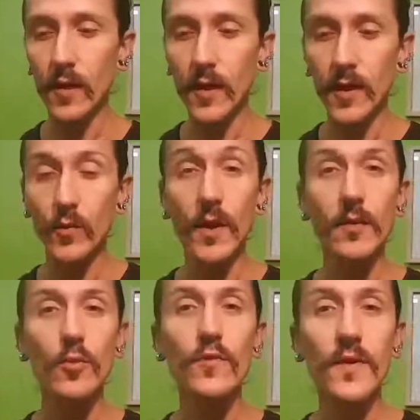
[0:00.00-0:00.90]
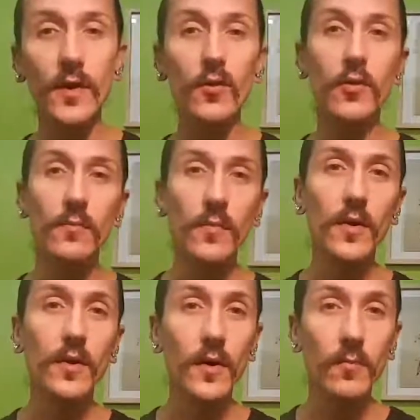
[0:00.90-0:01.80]
when you're moving, you're
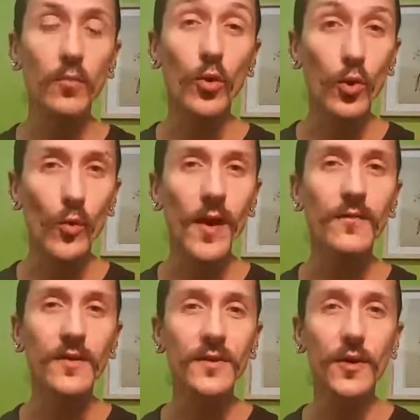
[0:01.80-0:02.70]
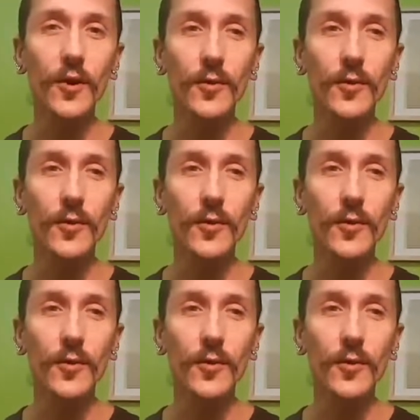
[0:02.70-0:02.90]
more aware of it, so